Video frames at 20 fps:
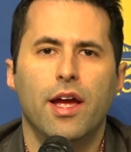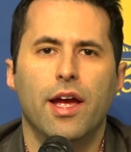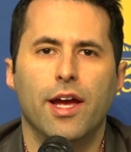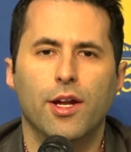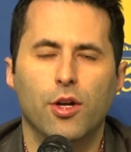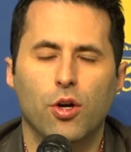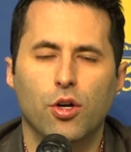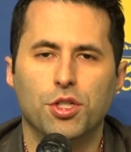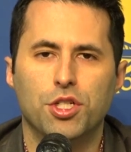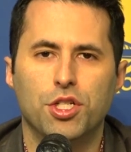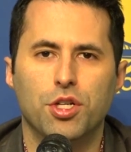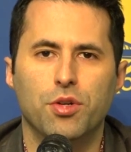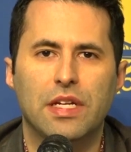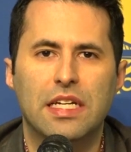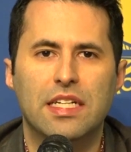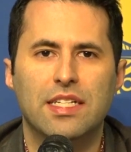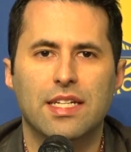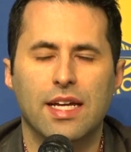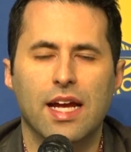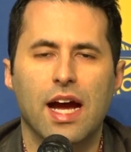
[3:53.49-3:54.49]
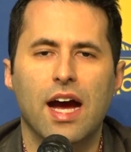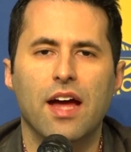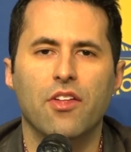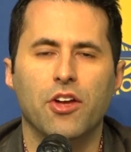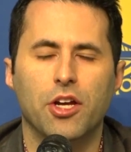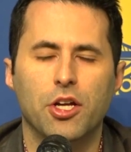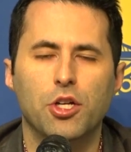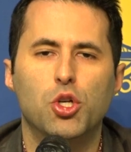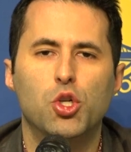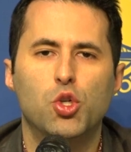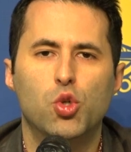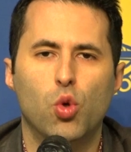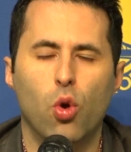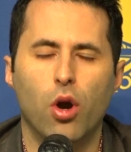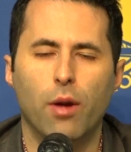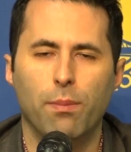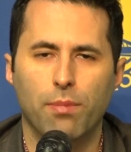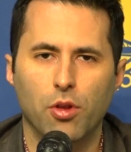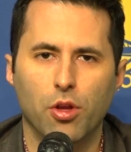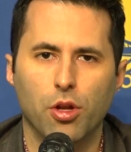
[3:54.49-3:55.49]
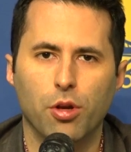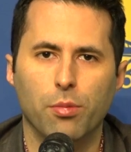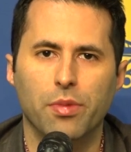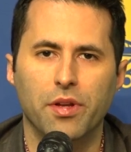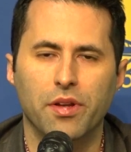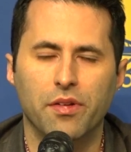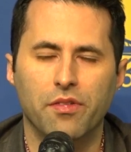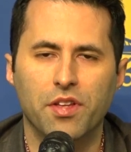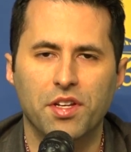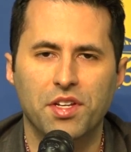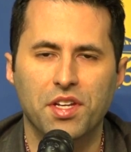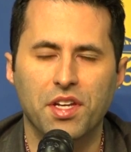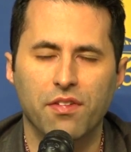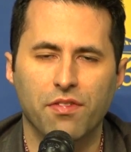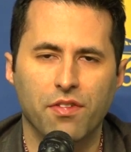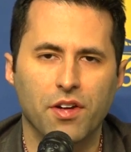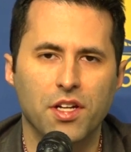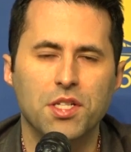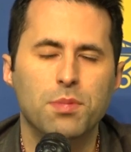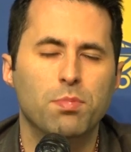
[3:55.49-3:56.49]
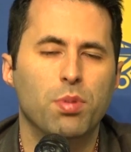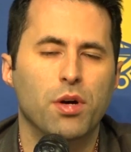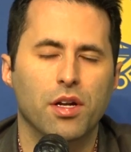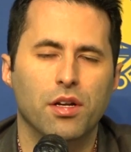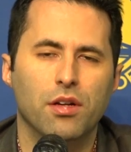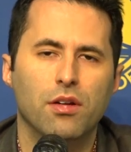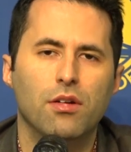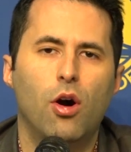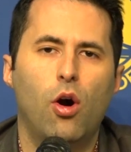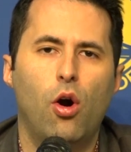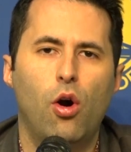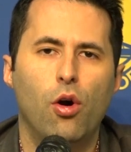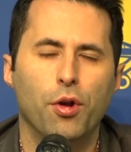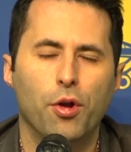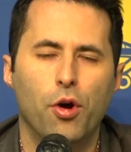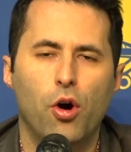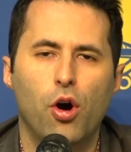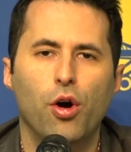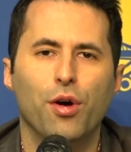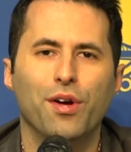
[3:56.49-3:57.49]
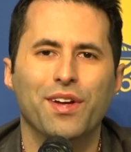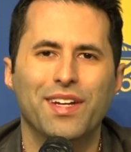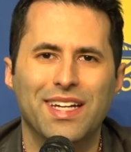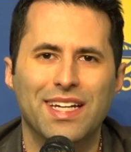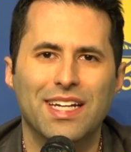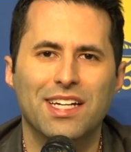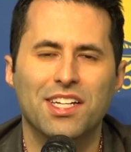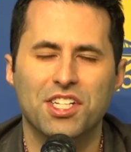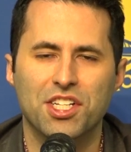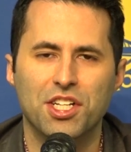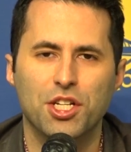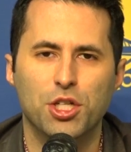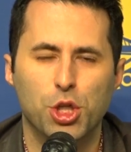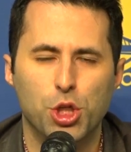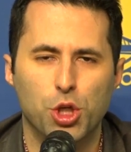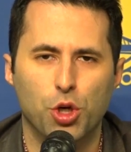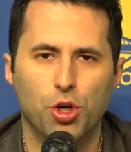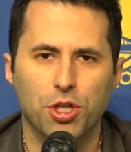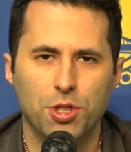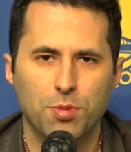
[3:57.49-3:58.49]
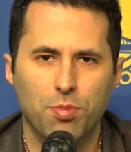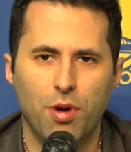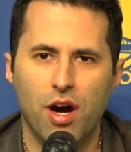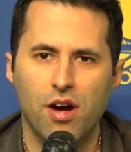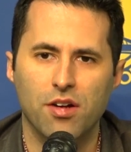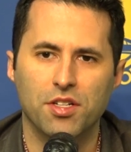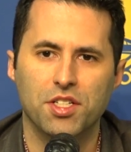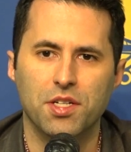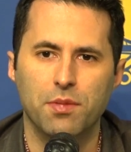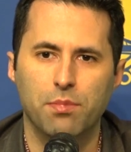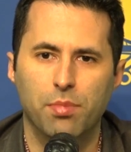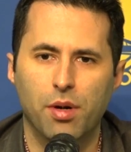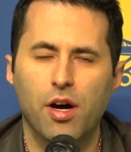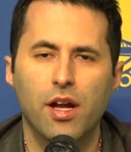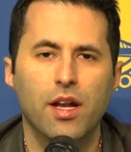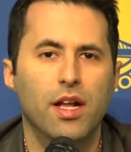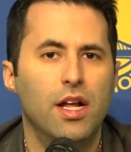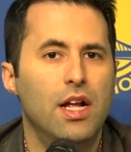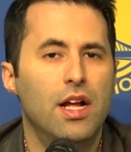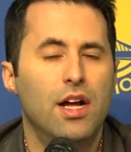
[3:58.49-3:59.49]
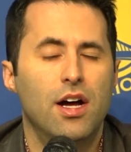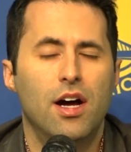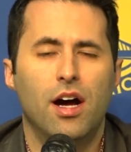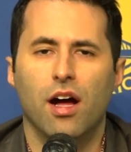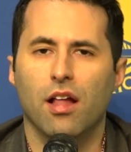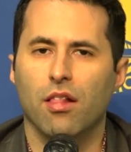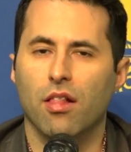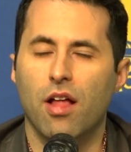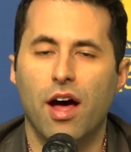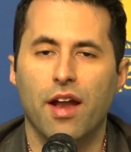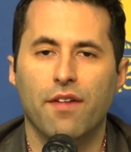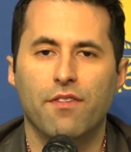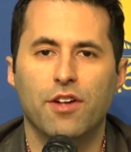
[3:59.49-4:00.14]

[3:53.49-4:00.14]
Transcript: And also, he's a guy that can shore up a little bit of the defense. But all in all, he is an insurance policy. But a lot